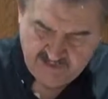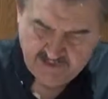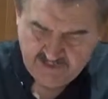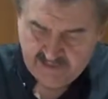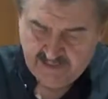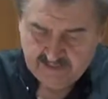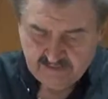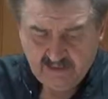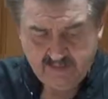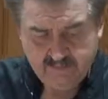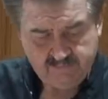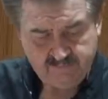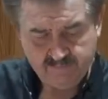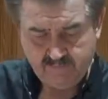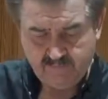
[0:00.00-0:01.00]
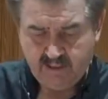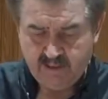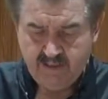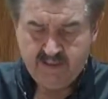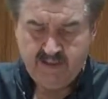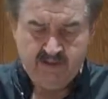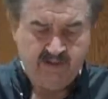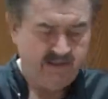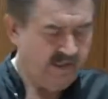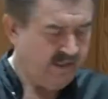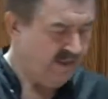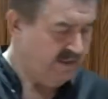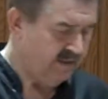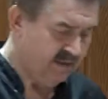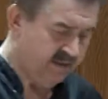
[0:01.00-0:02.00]
And here
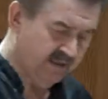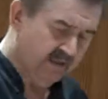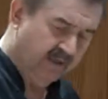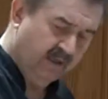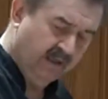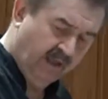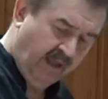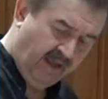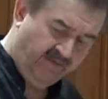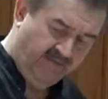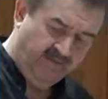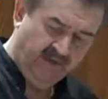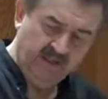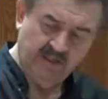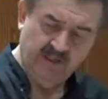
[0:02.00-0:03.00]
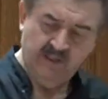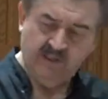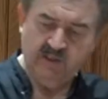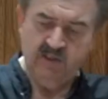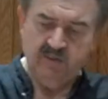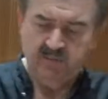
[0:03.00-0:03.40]
is a finished,